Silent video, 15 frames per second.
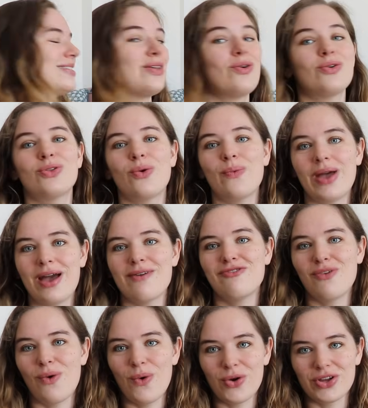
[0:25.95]
So the way
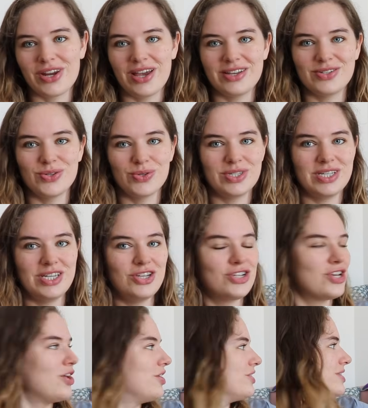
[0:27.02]
I've organized those
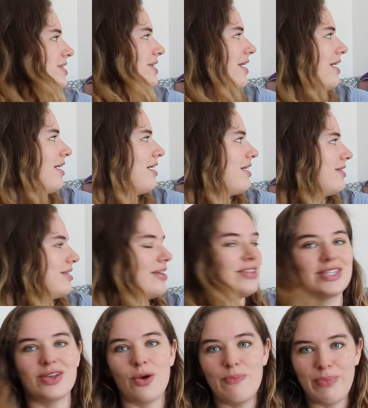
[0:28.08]
t-shirts,
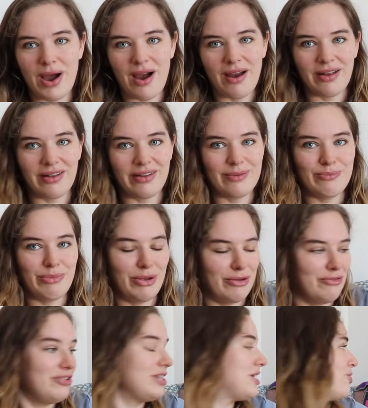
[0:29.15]
there's a pile per
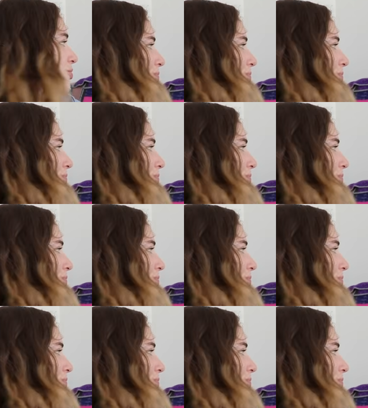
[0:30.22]
video